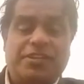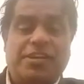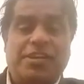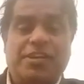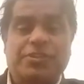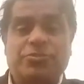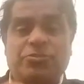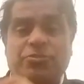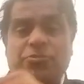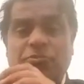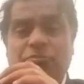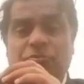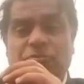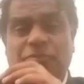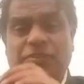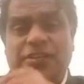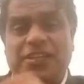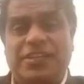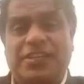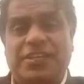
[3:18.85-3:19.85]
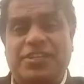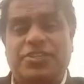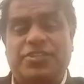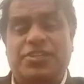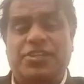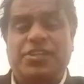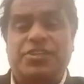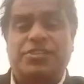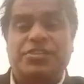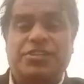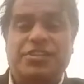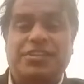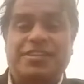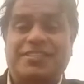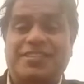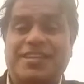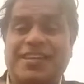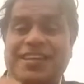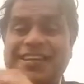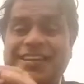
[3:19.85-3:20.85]
and your only destination
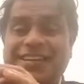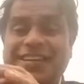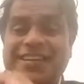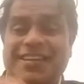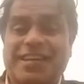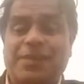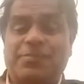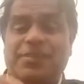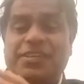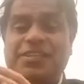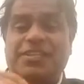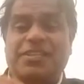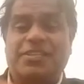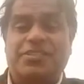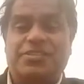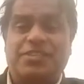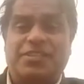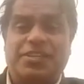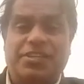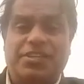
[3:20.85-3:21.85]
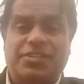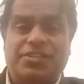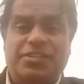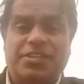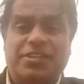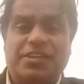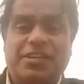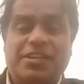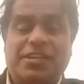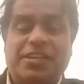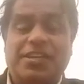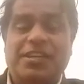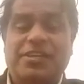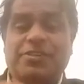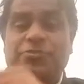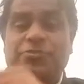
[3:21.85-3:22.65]
is an academic destination, and